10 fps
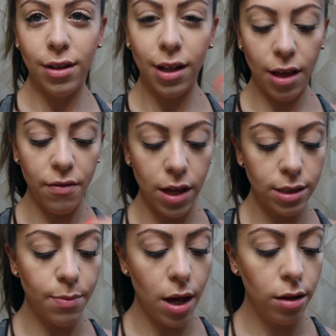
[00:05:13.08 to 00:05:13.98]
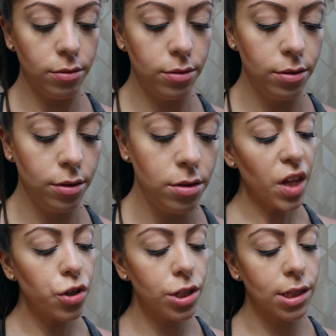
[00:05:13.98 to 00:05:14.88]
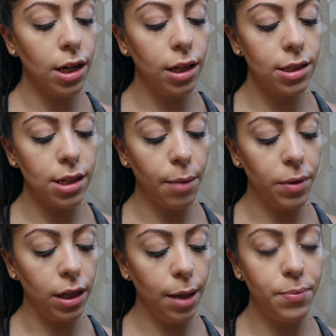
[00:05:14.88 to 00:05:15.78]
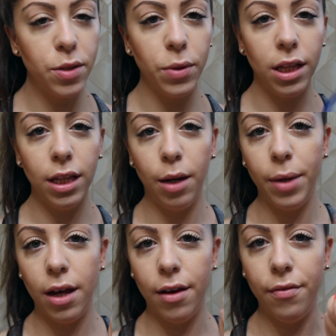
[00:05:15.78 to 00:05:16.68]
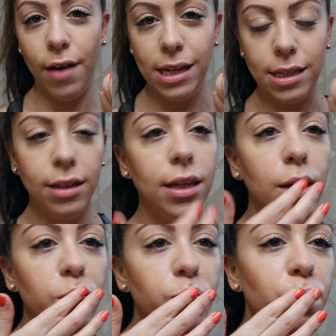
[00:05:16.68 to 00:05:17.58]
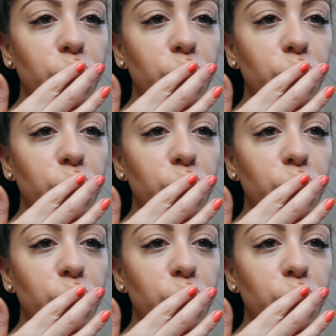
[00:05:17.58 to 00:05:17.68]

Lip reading: Love that smell. Just gonna glisten up the lips with a little bit of Vaseline.